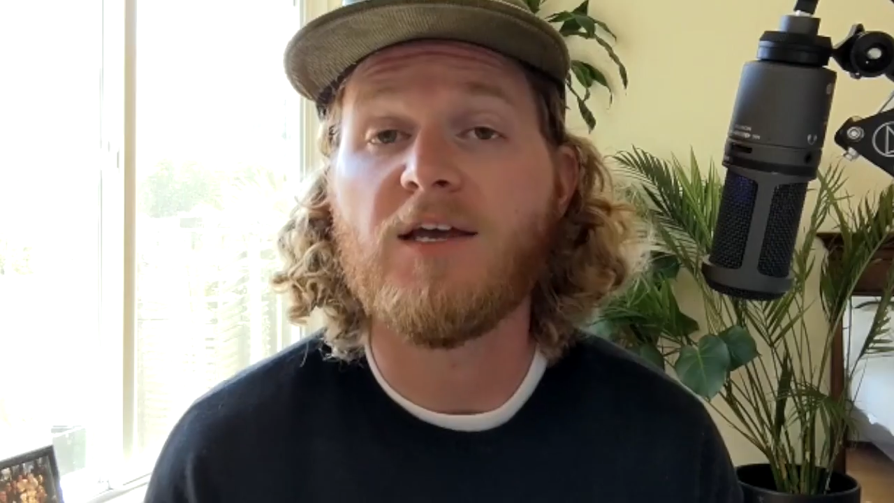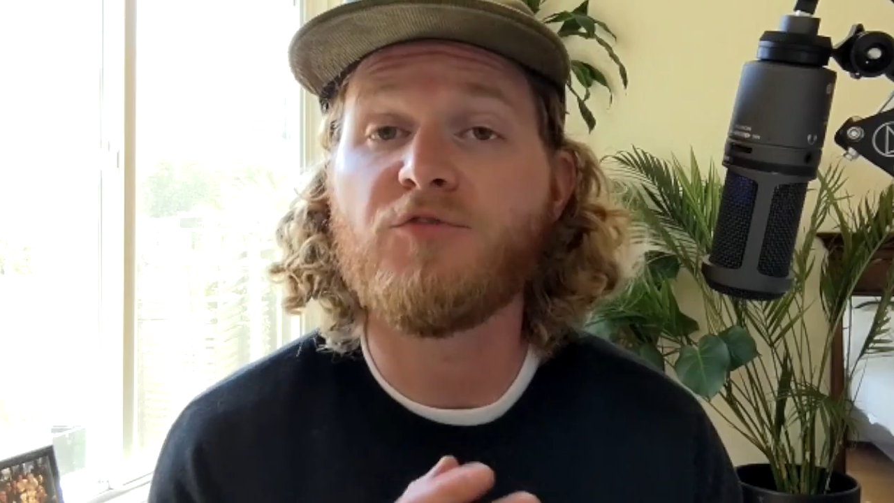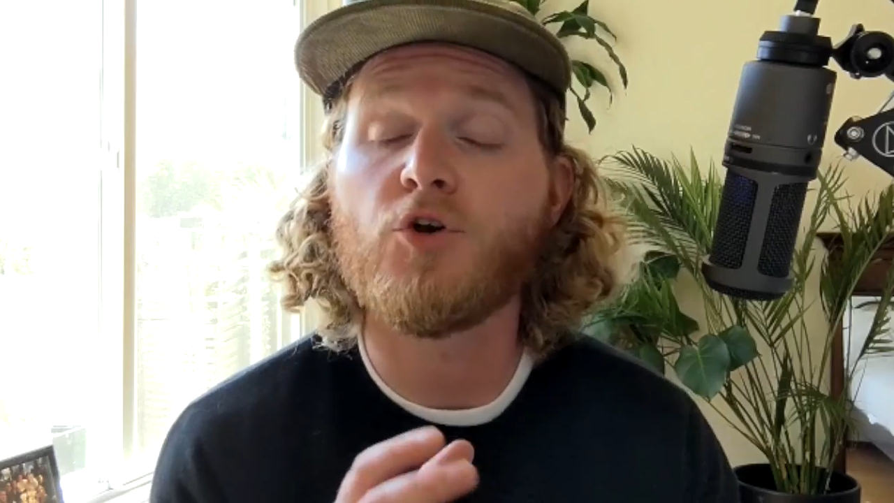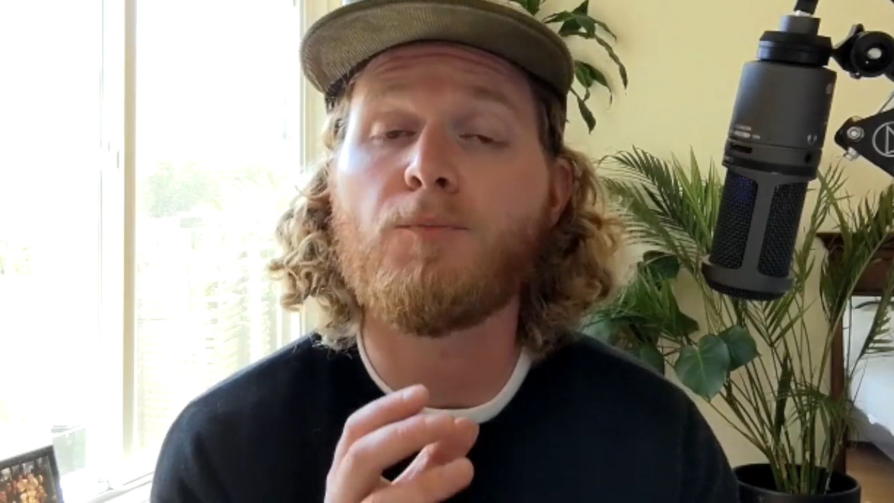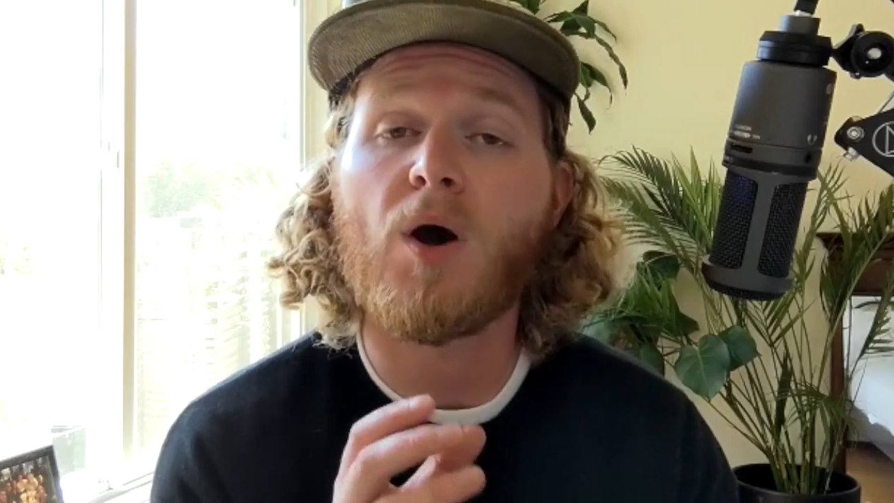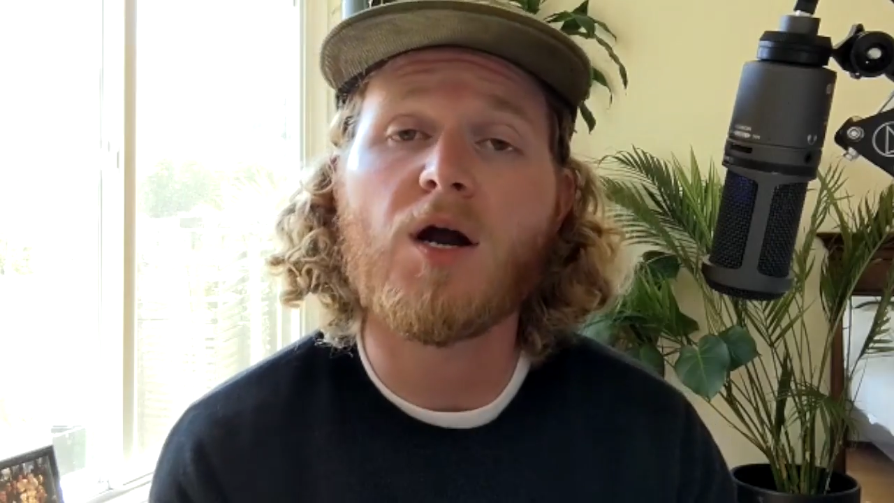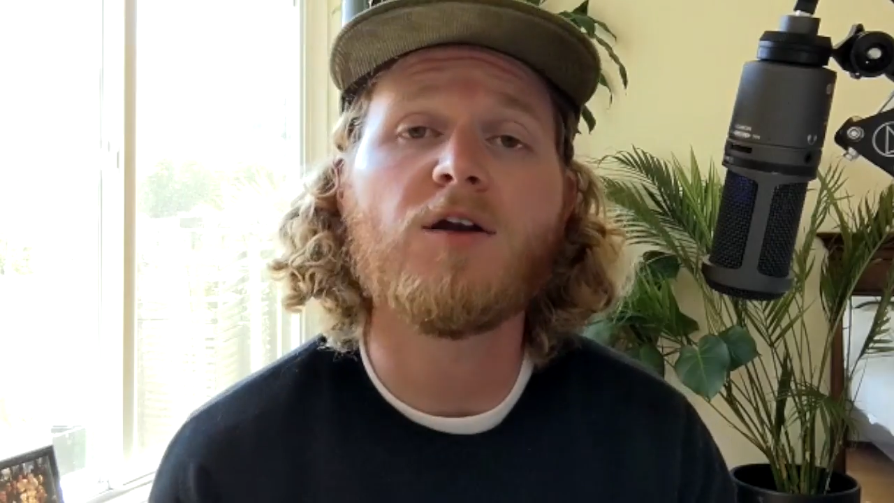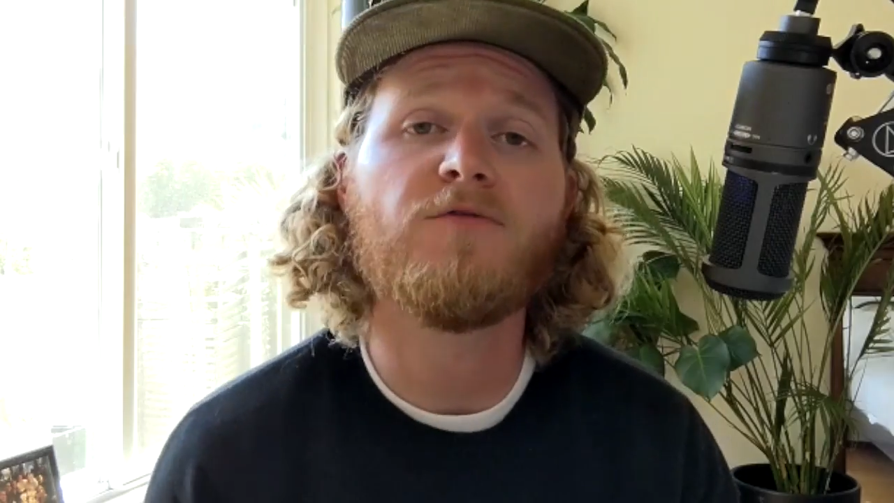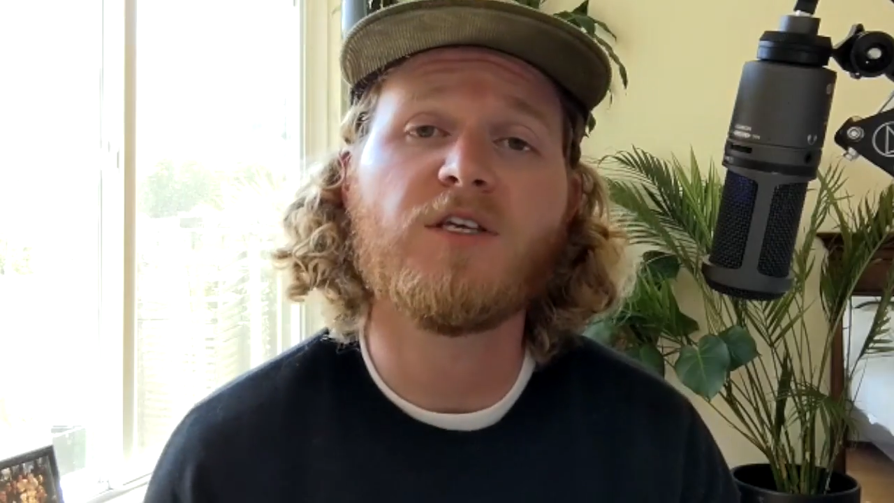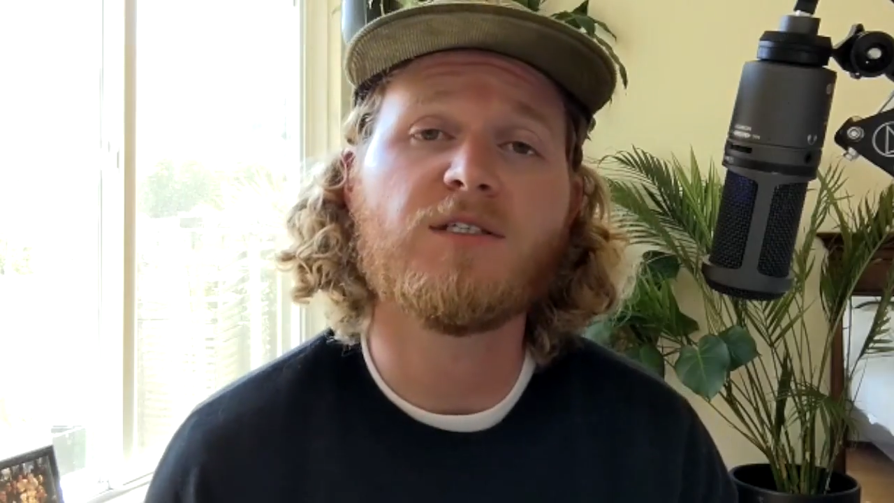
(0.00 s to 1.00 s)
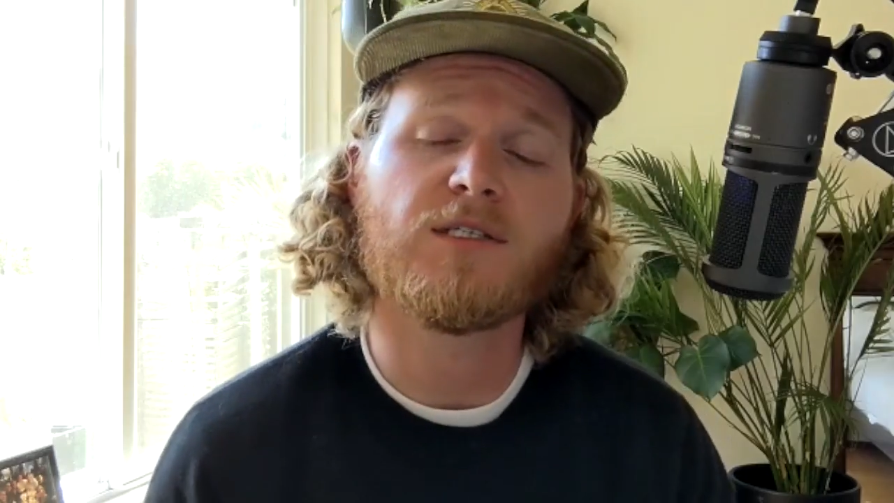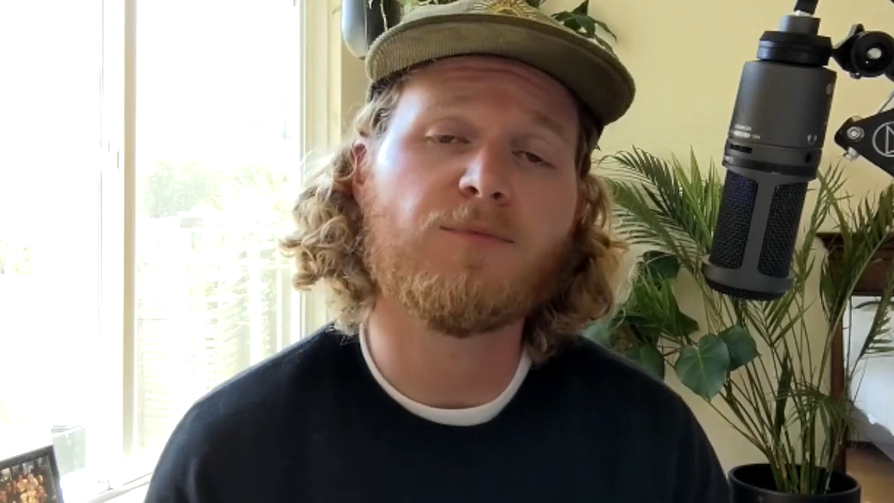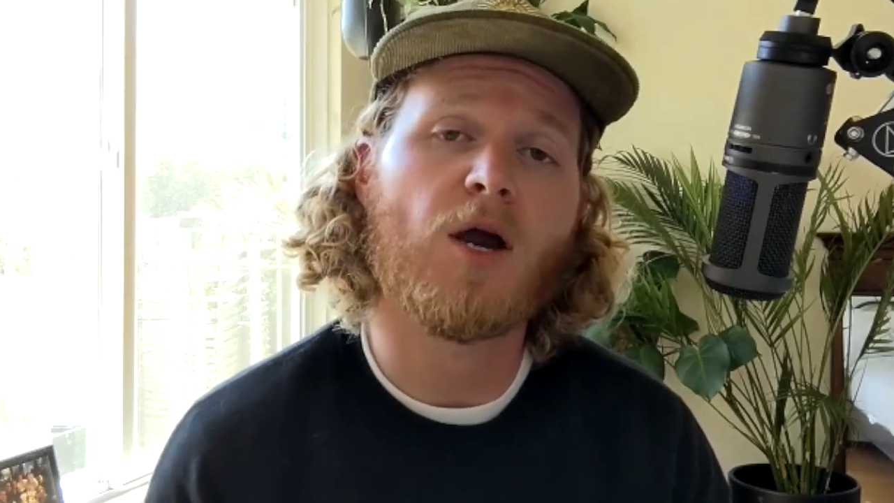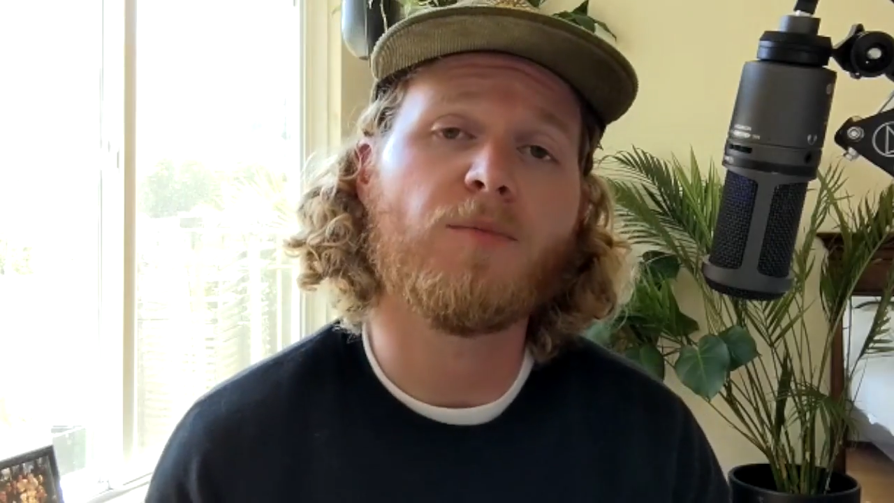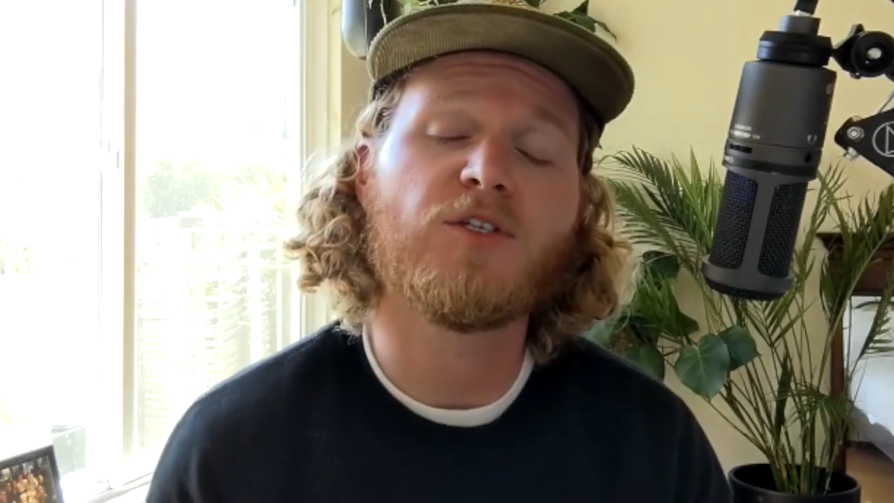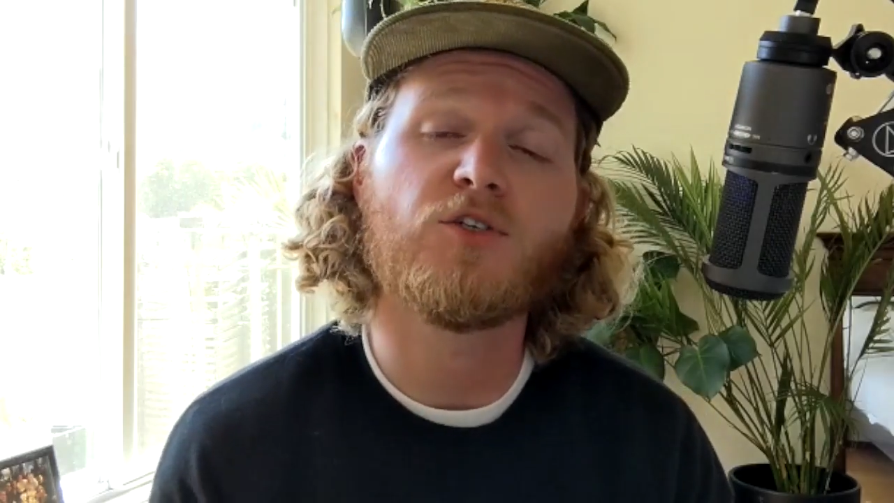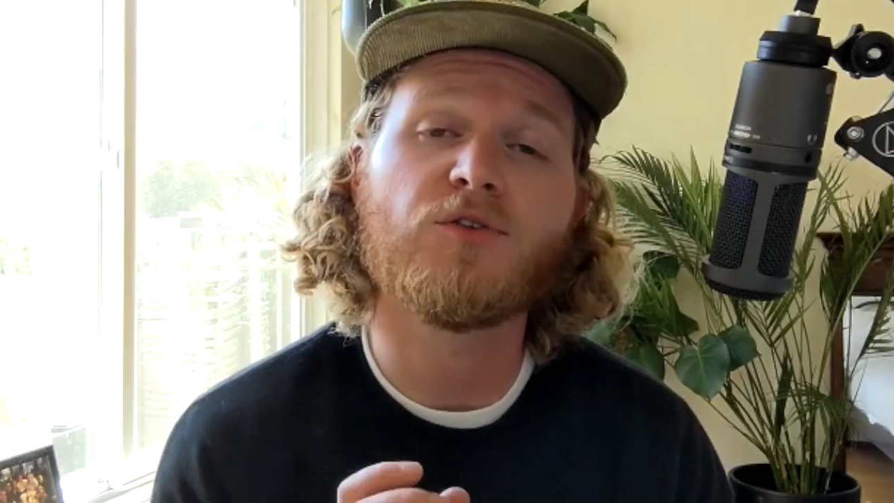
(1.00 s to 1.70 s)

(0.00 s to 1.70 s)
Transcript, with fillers: If you're part of this experiment,